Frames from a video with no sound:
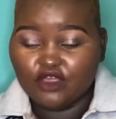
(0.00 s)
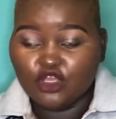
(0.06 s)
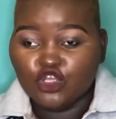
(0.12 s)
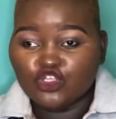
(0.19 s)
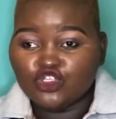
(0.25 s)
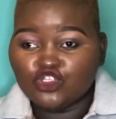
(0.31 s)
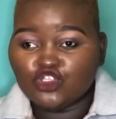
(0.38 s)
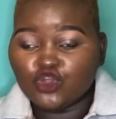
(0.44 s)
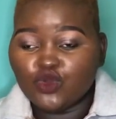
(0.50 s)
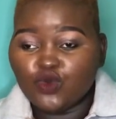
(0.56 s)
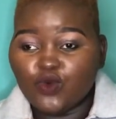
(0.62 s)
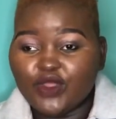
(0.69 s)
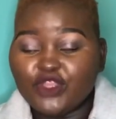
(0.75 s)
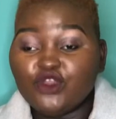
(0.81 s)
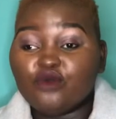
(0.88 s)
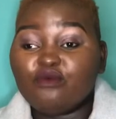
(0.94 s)
So when
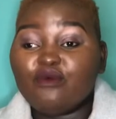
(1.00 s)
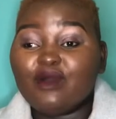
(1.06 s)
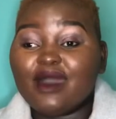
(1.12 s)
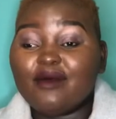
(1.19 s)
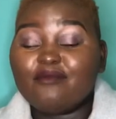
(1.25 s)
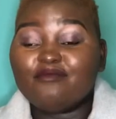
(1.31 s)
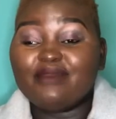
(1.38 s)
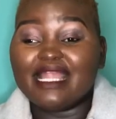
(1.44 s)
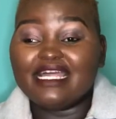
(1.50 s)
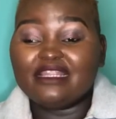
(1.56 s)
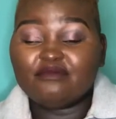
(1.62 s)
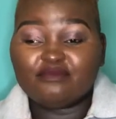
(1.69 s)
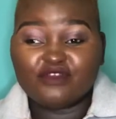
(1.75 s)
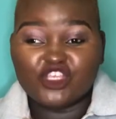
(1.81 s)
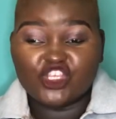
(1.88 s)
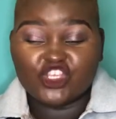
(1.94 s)
your blood
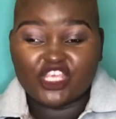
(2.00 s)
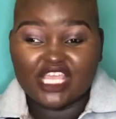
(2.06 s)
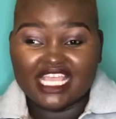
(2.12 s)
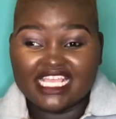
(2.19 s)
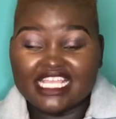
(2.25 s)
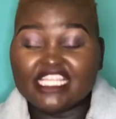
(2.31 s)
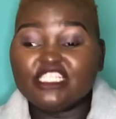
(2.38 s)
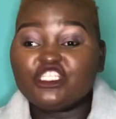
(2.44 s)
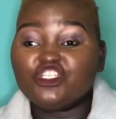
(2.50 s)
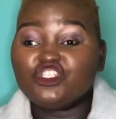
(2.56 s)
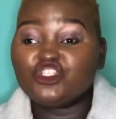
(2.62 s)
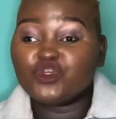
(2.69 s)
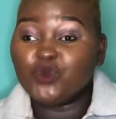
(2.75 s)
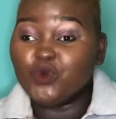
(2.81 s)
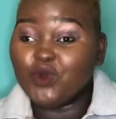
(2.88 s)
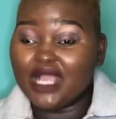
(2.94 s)
pressure is
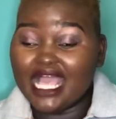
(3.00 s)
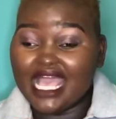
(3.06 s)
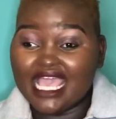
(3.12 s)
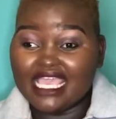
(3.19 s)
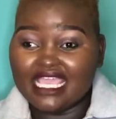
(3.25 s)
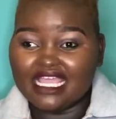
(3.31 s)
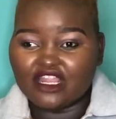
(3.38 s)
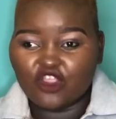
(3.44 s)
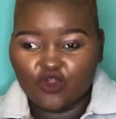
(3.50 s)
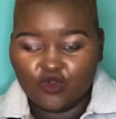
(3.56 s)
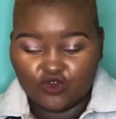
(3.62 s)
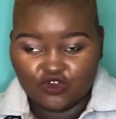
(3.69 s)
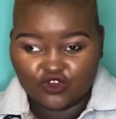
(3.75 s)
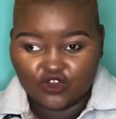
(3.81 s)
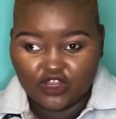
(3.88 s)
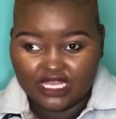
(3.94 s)
too high
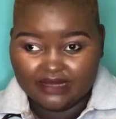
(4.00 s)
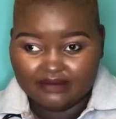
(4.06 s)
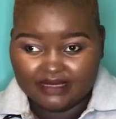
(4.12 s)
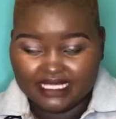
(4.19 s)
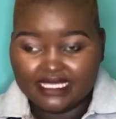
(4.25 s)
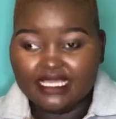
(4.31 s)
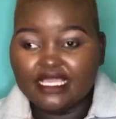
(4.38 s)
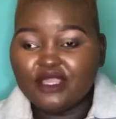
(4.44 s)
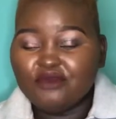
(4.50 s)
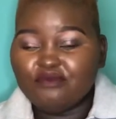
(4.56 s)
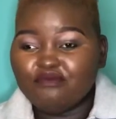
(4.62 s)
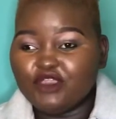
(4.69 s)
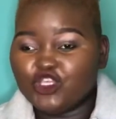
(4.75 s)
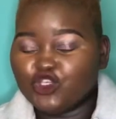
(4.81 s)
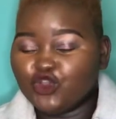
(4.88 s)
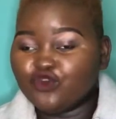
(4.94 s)
uncontrollably, make
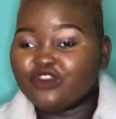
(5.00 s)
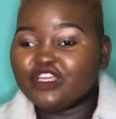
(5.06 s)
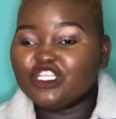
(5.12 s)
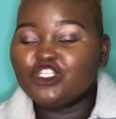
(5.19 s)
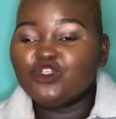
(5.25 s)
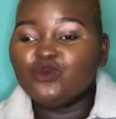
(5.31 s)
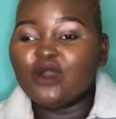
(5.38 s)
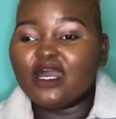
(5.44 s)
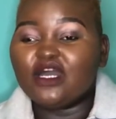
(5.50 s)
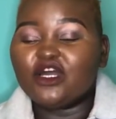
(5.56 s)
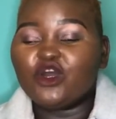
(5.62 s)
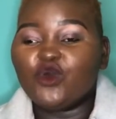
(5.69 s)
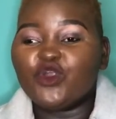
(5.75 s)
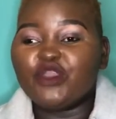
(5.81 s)
sure that you are on